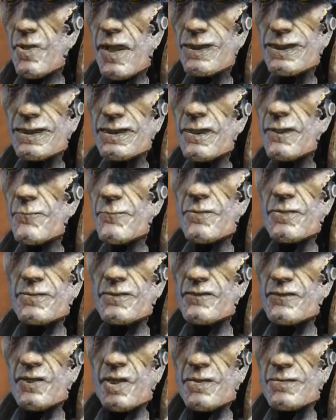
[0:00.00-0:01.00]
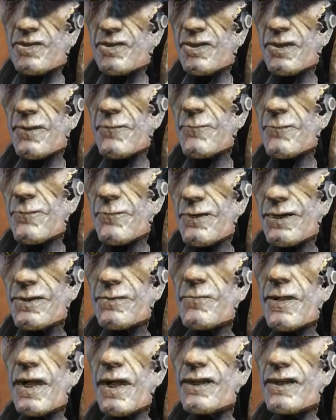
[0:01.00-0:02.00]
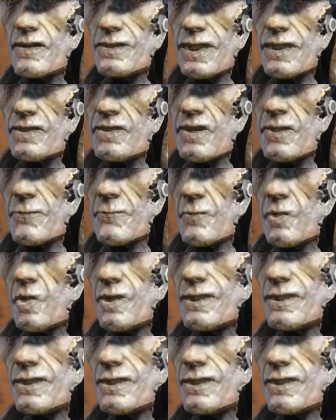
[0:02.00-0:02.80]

was still pretty fresh in people's minds Jeez.